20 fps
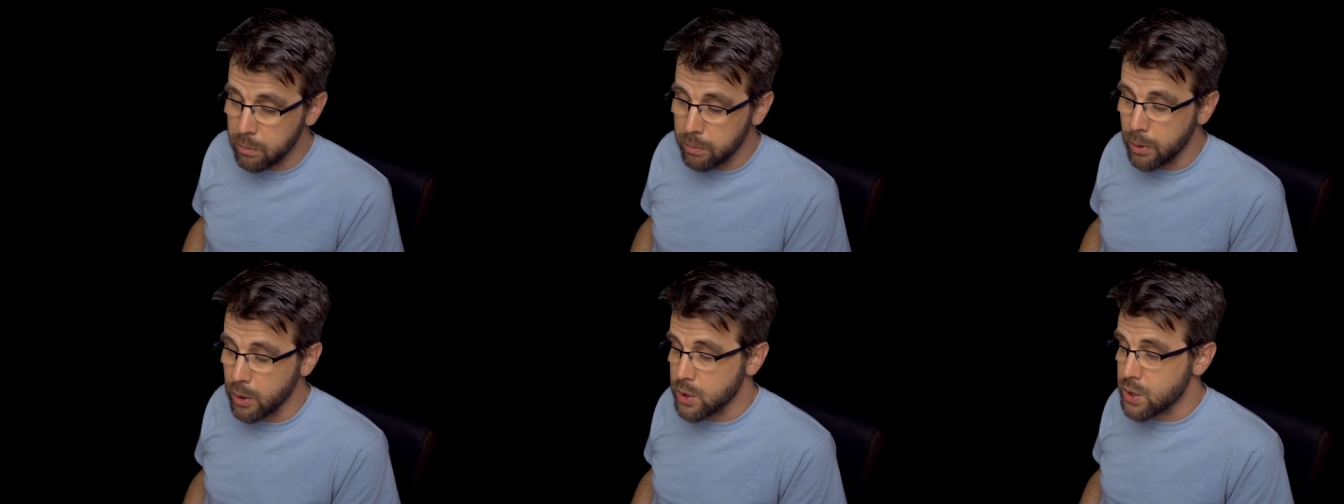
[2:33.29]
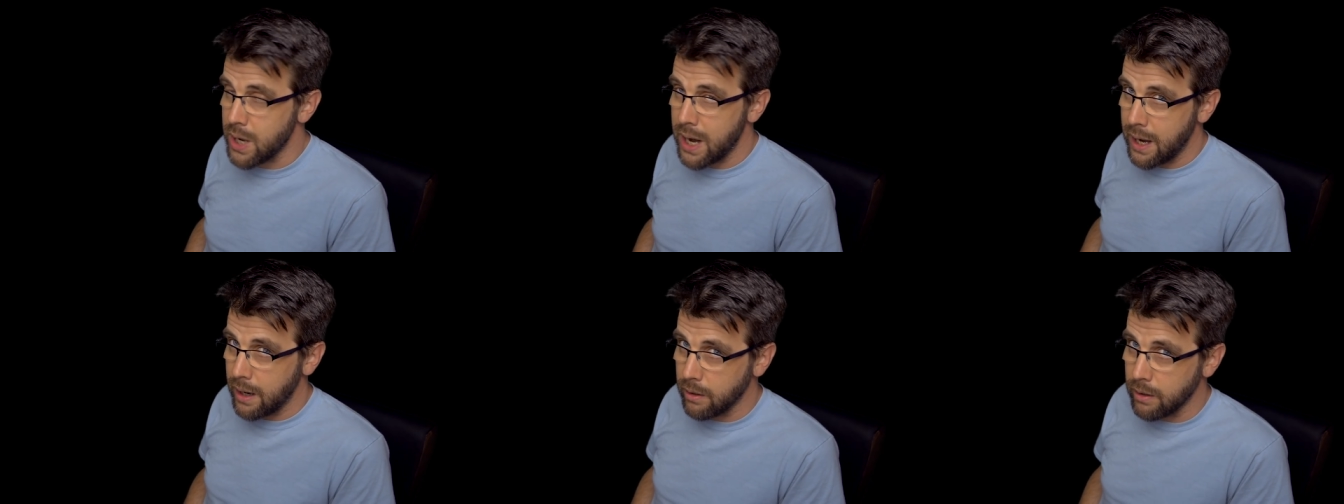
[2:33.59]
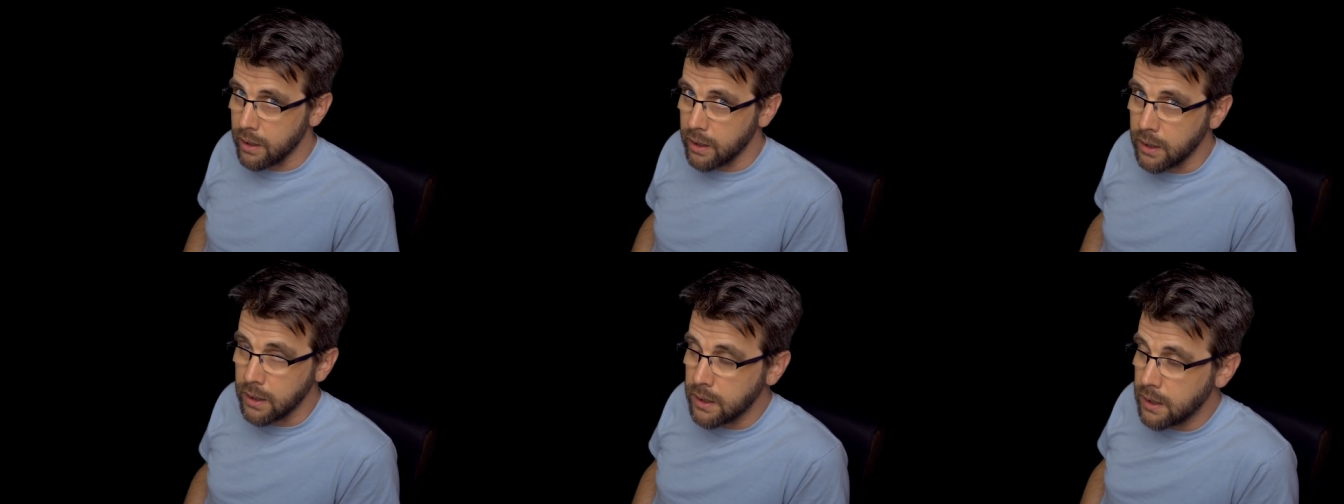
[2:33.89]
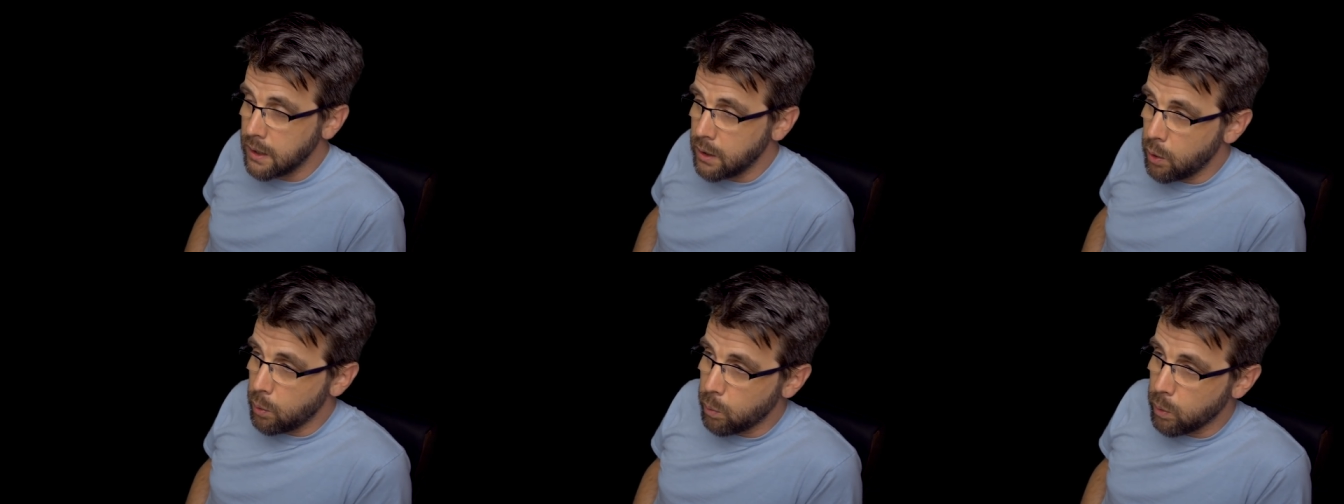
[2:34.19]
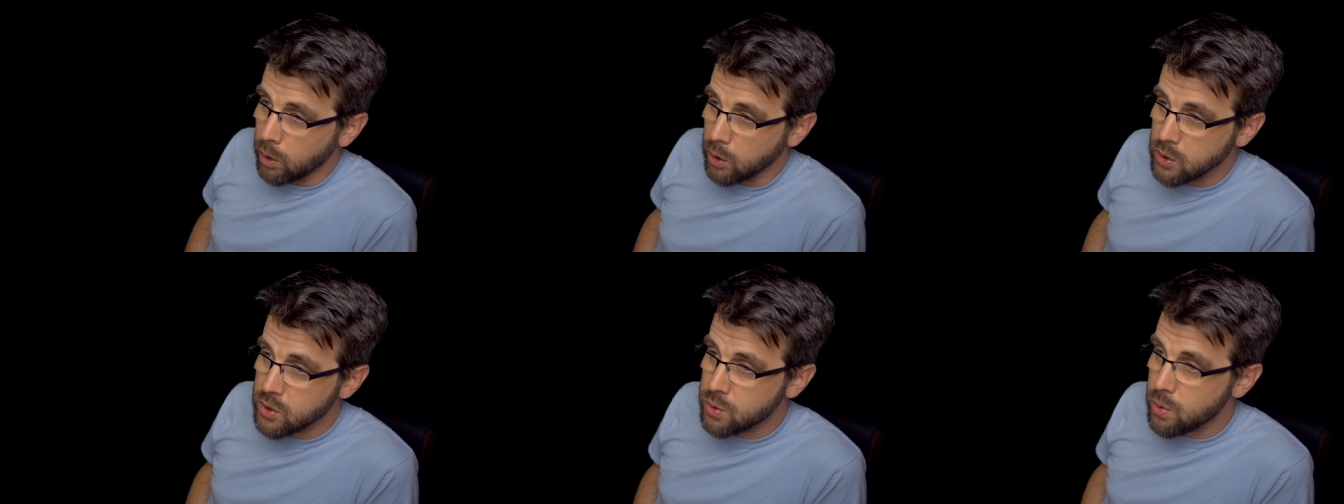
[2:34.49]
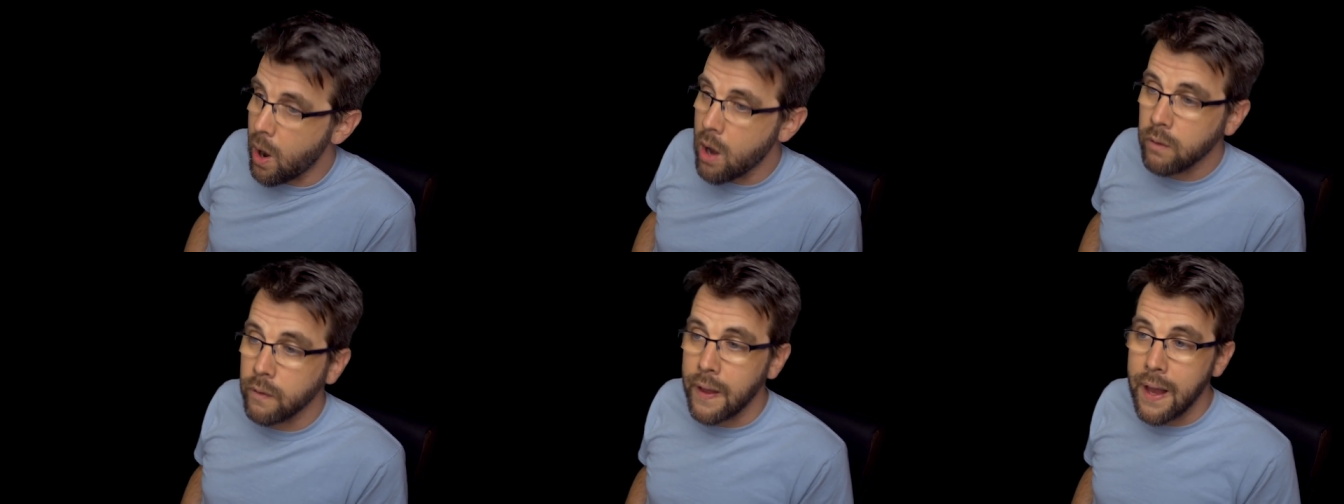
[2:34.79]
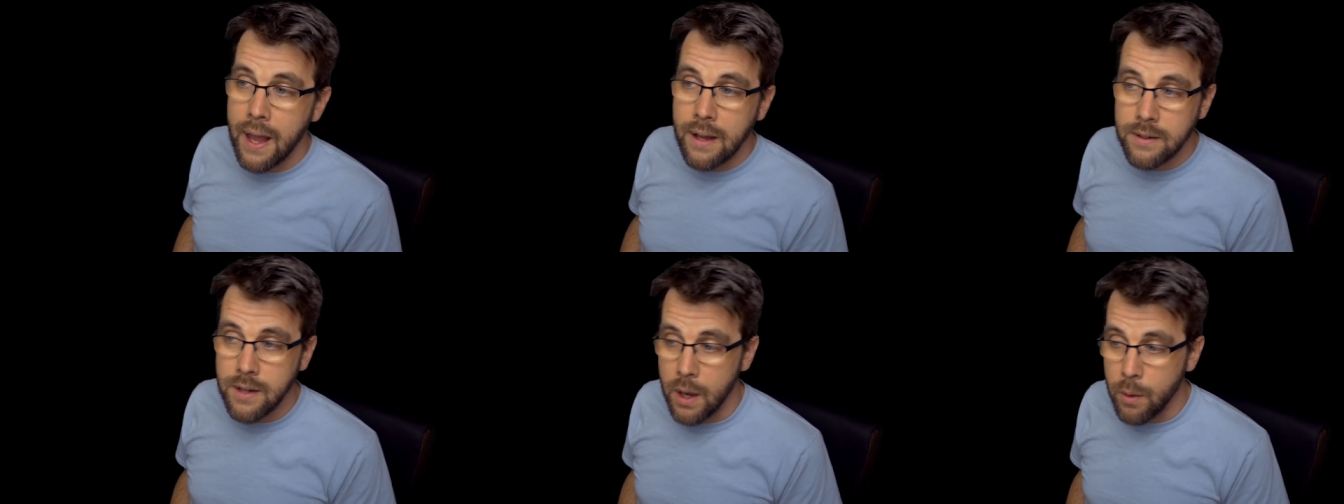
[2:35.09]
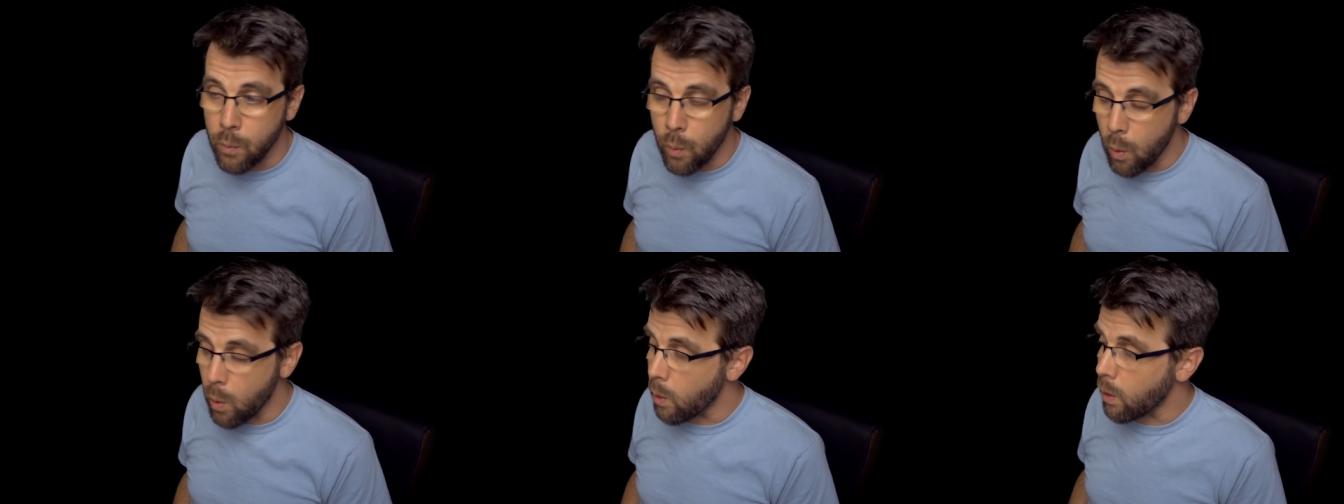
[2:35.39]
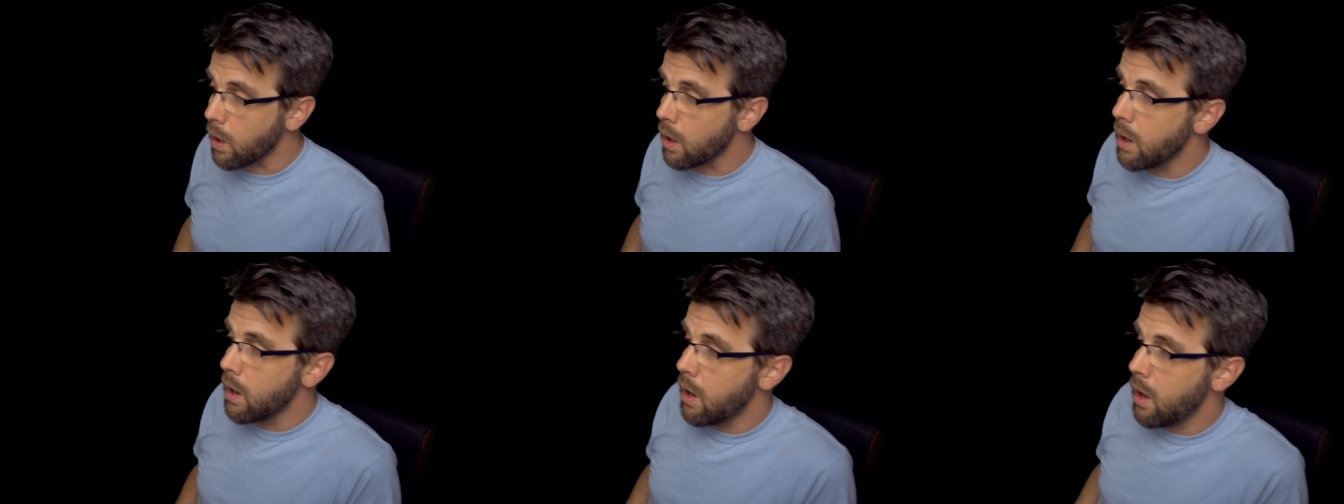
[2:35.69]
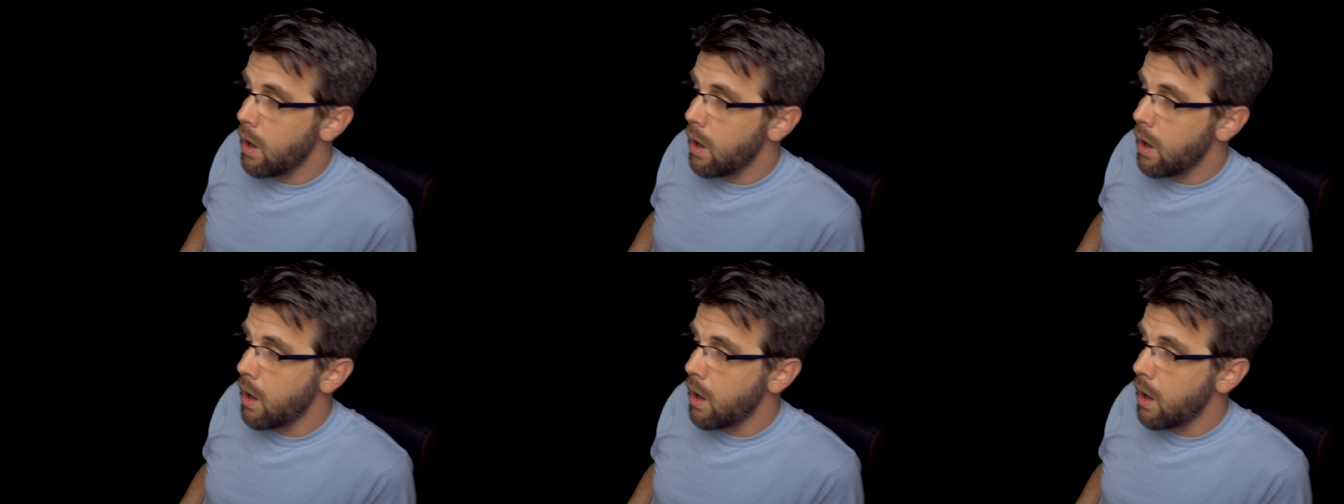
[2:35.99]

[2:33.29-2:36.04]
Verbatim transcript: Bush era were strongly anti war